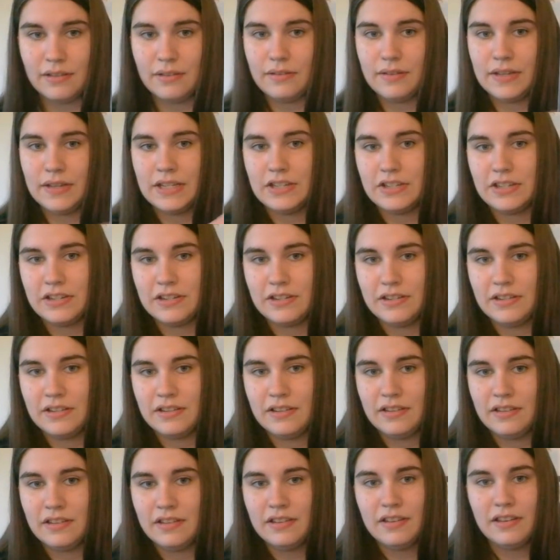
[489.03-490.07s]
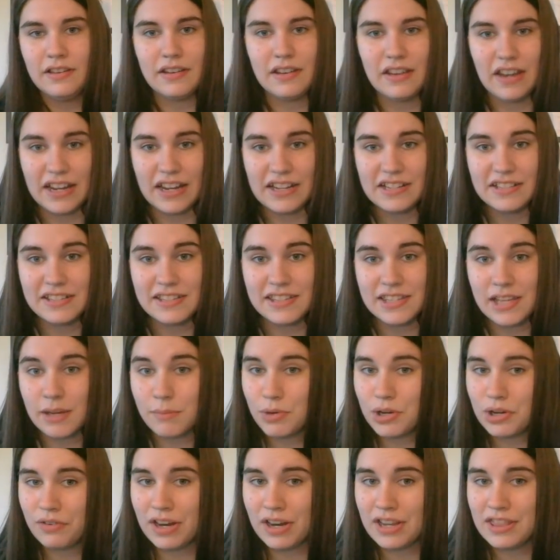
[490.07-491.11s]
which nice and
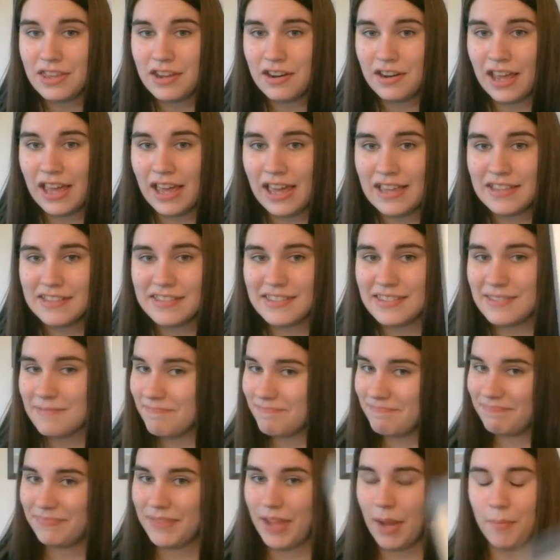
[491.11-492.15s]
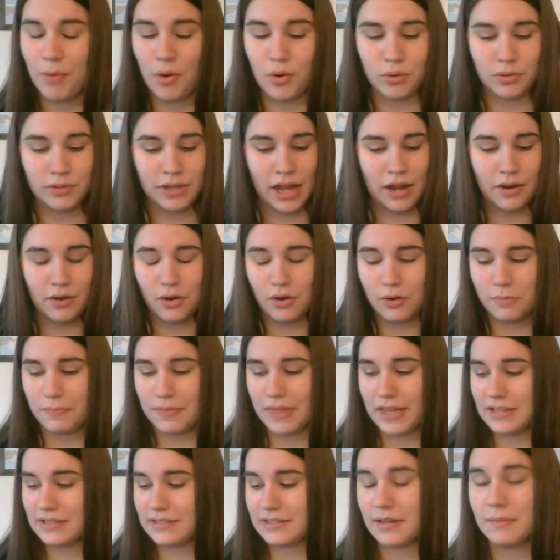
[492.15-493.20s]
summery right there, guys. I'm holding out hope
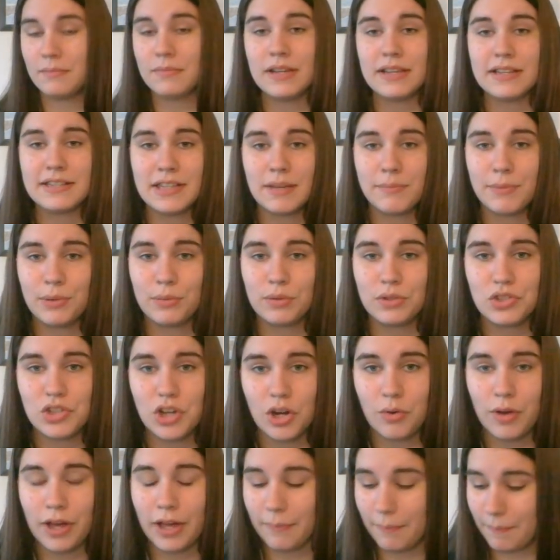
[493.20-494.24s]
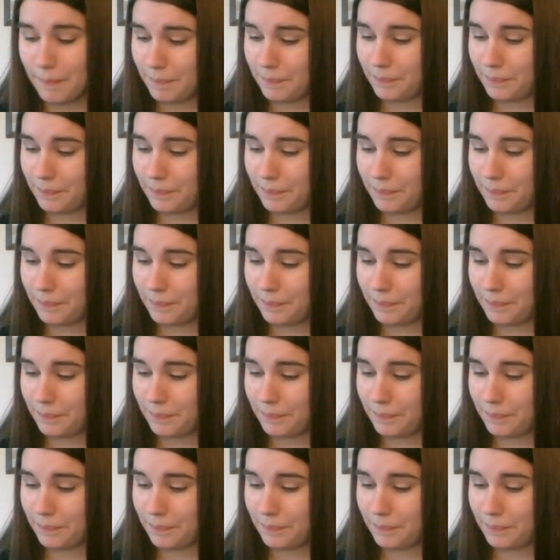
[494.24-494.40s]
that someday summer will show up.